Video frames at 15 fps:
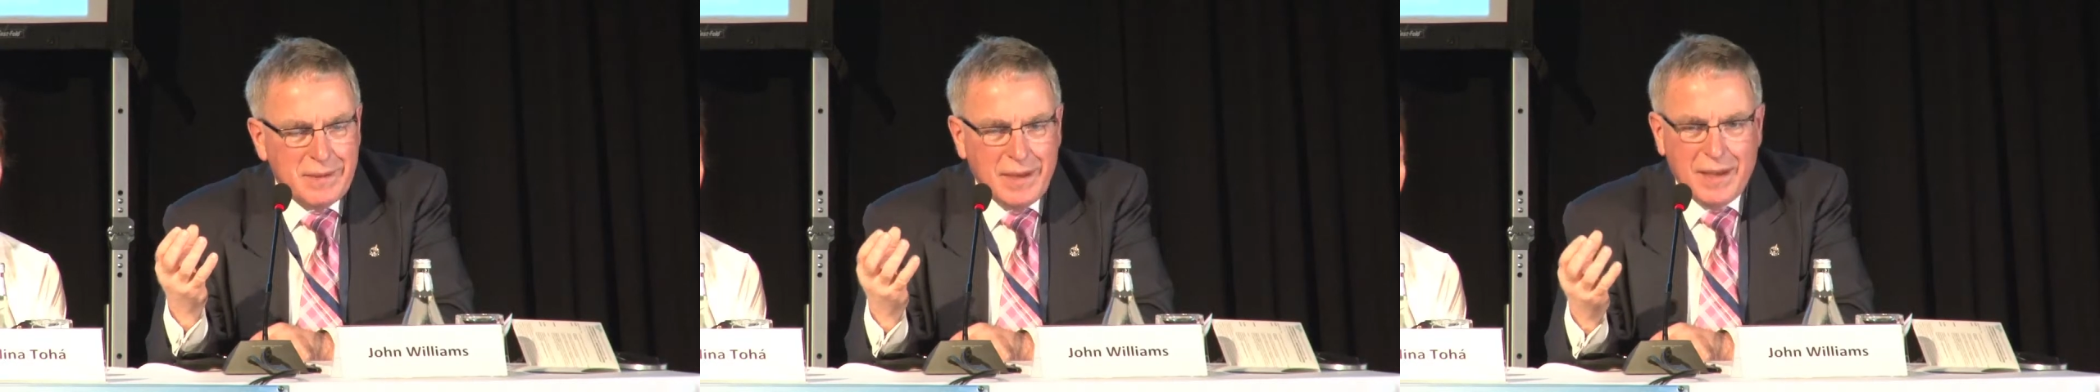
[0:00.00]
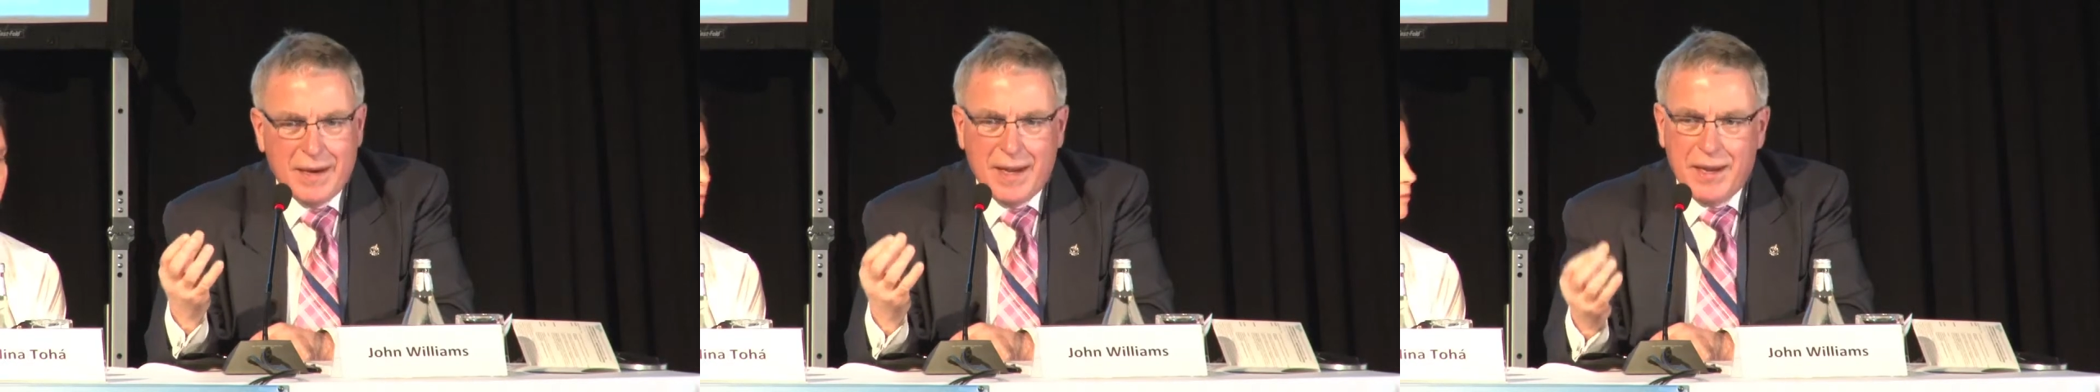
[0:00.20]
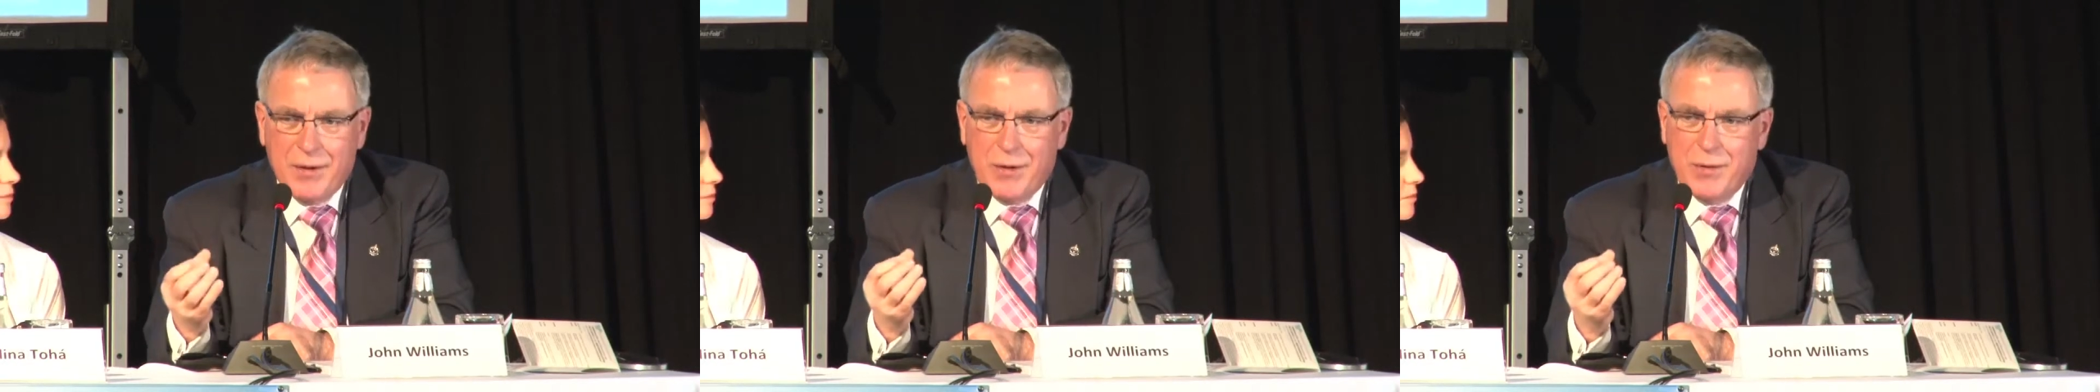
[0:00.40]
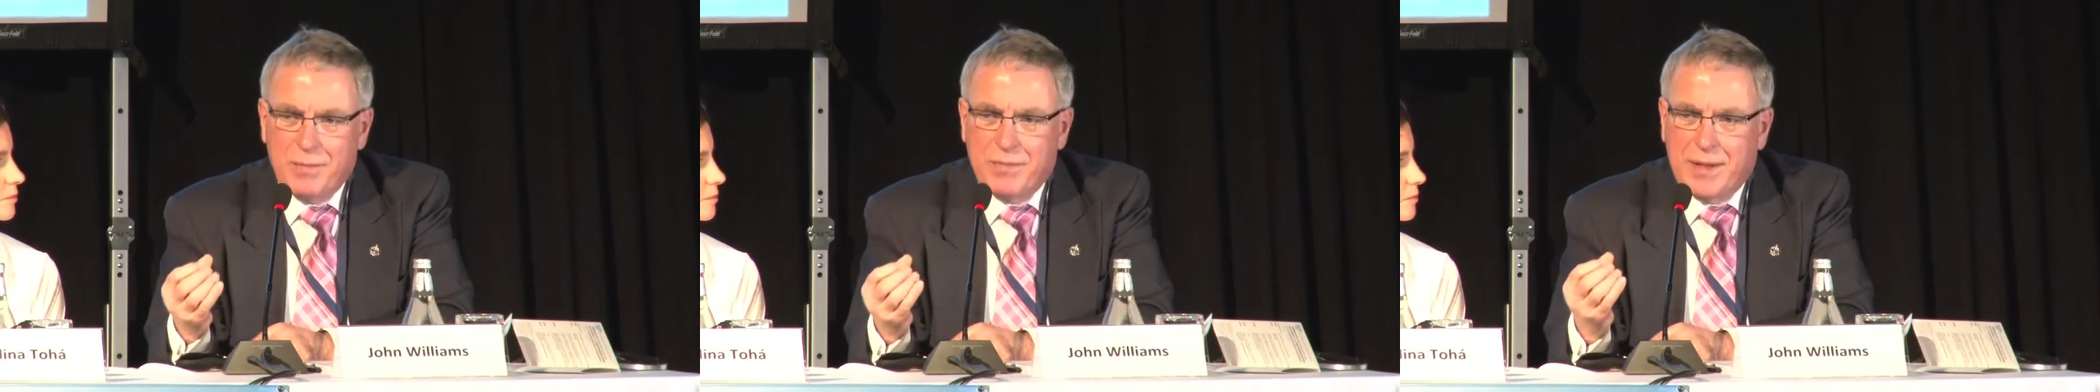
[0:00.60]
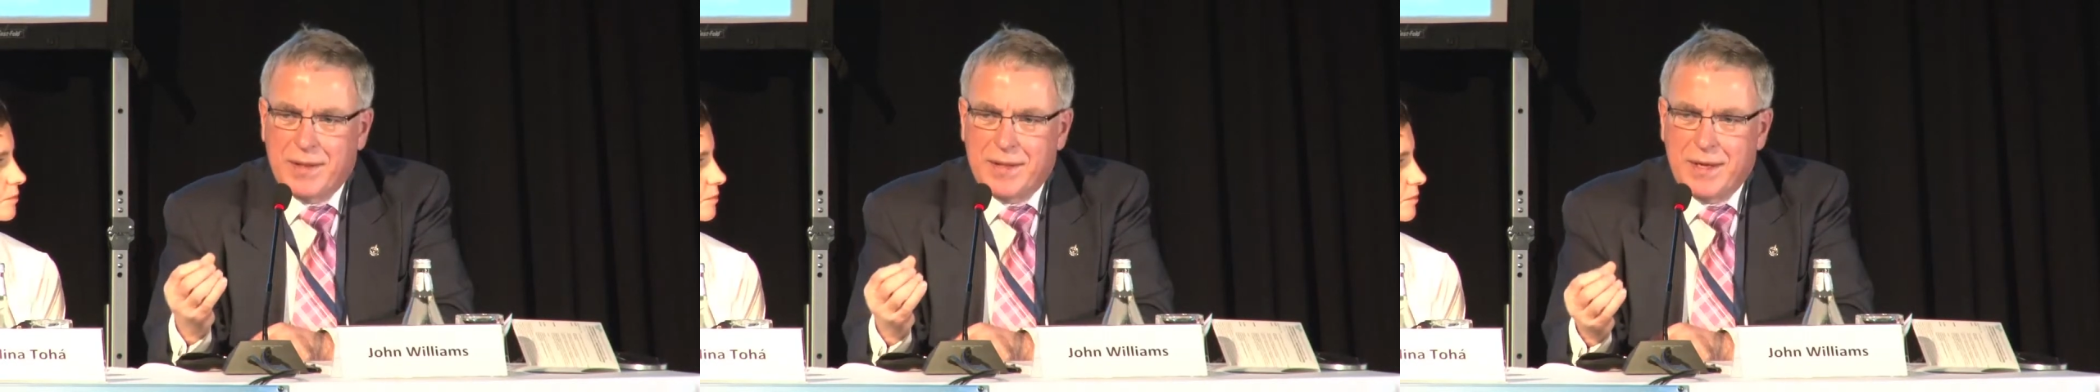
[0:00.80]
And I
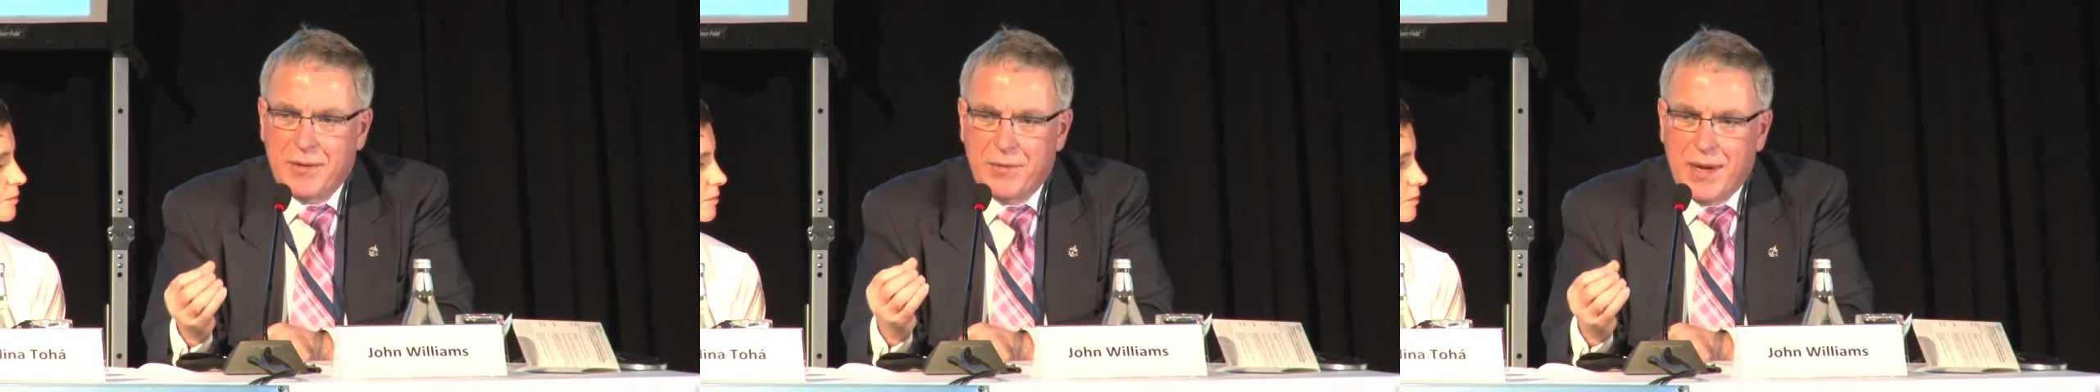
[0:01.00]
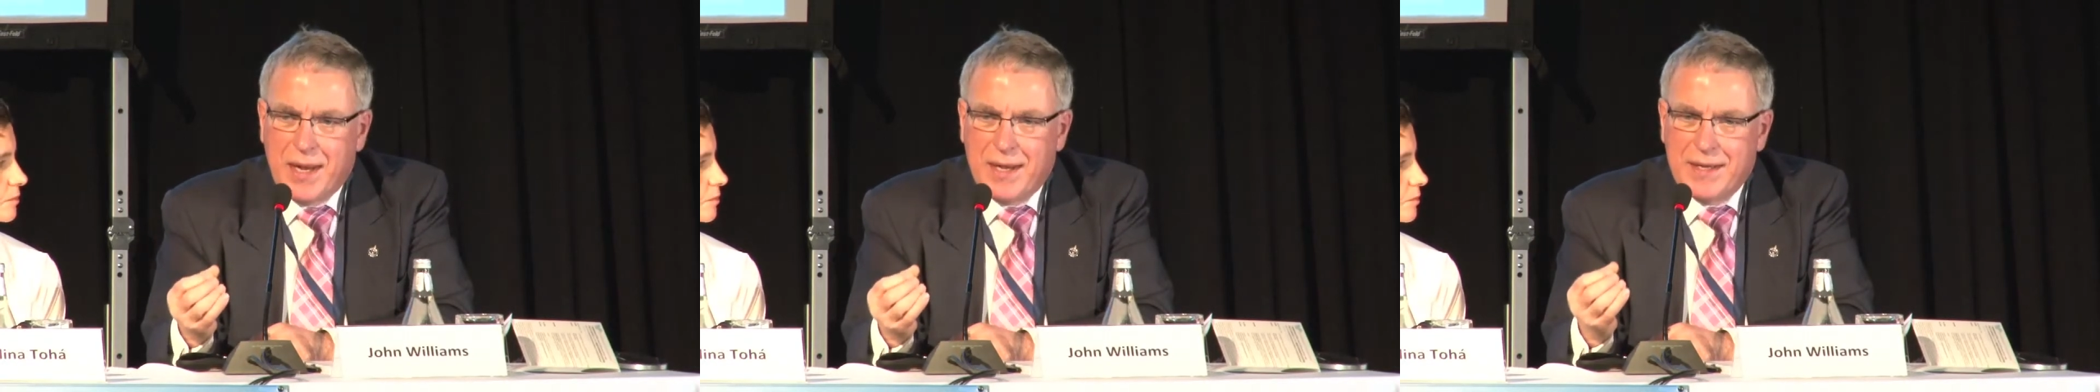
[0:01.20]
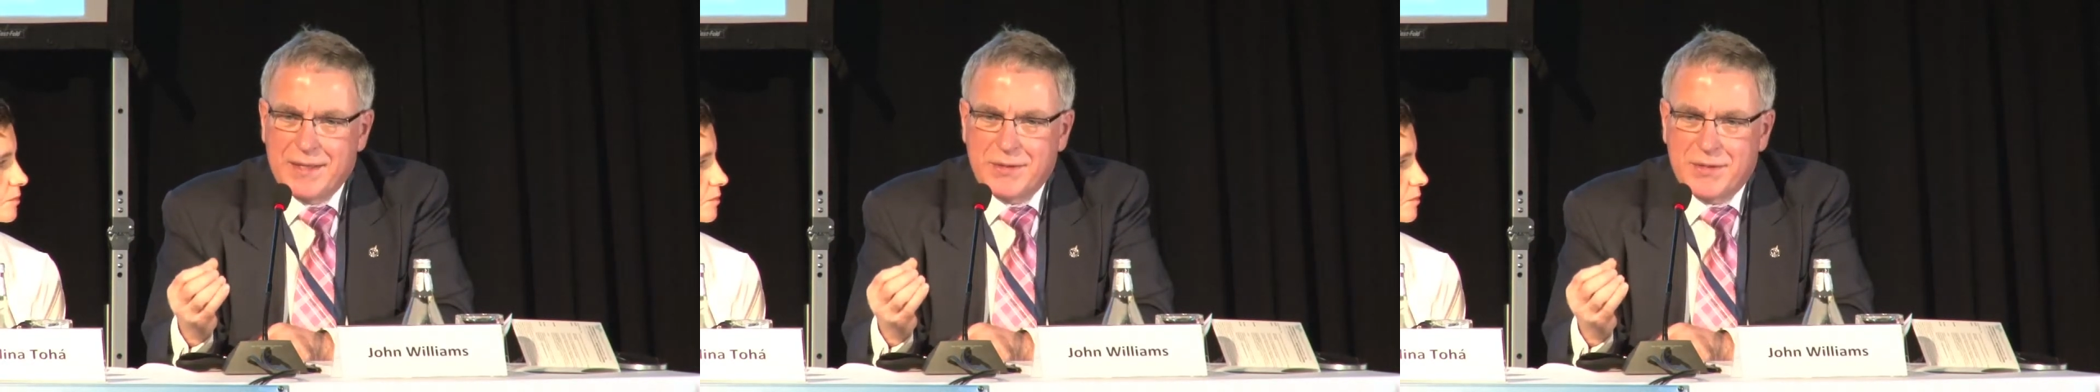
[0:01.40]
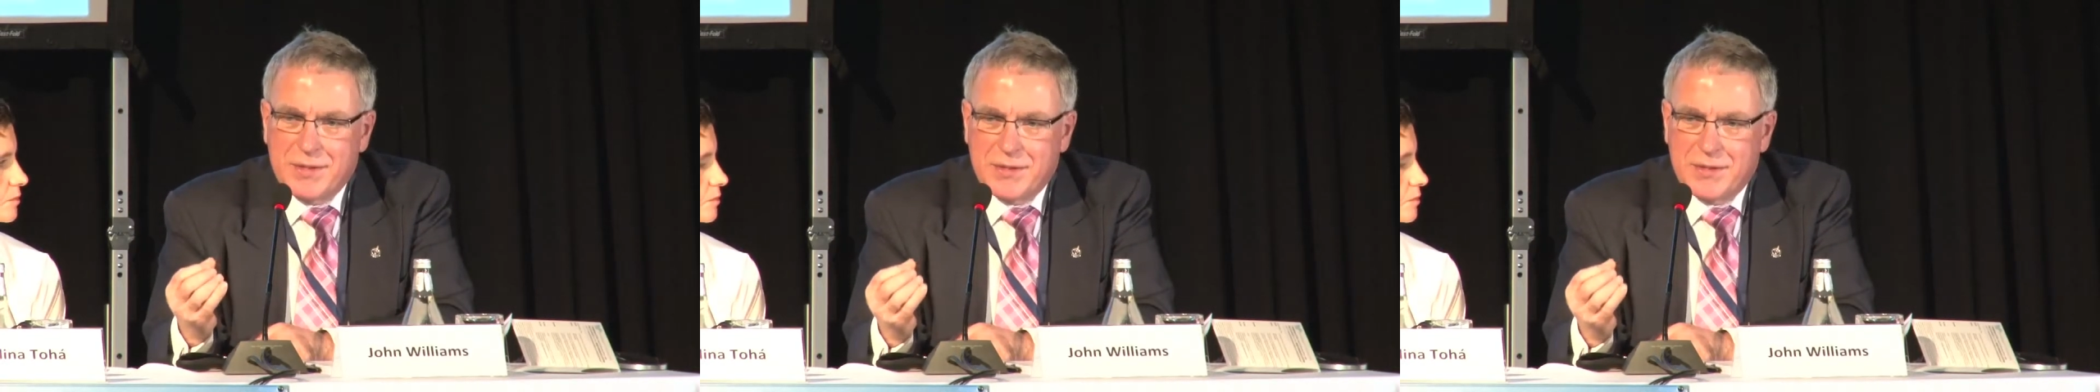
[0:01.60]
hope that they rise to